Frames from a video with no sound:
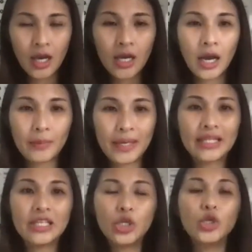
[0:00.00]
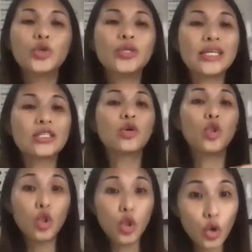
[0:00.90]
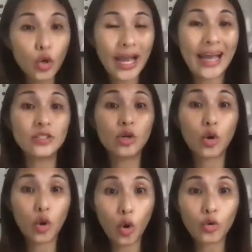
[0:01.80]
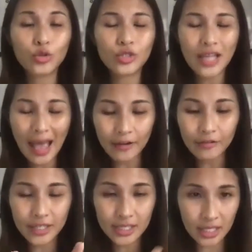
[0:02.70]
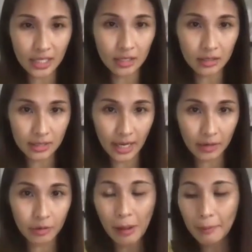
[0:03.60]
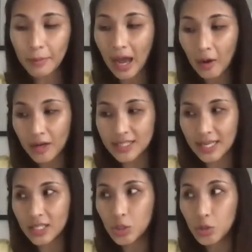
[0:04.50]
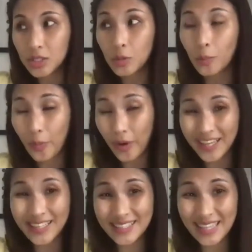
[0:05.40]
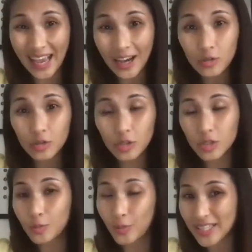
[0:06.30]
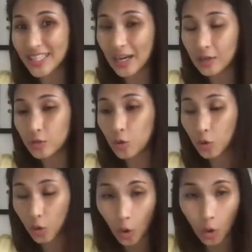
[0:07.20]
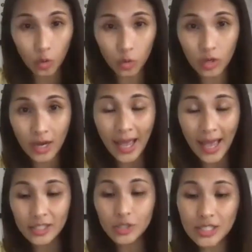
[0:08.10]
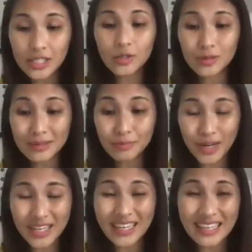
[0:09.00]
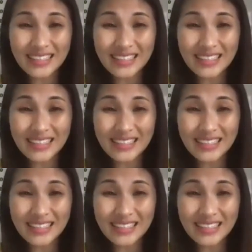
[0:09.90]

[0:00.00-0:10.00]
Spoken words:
I mean, you need to look at your goals every single day. Remember how I said you need to break it down? You need to break down your goal, and you need to break it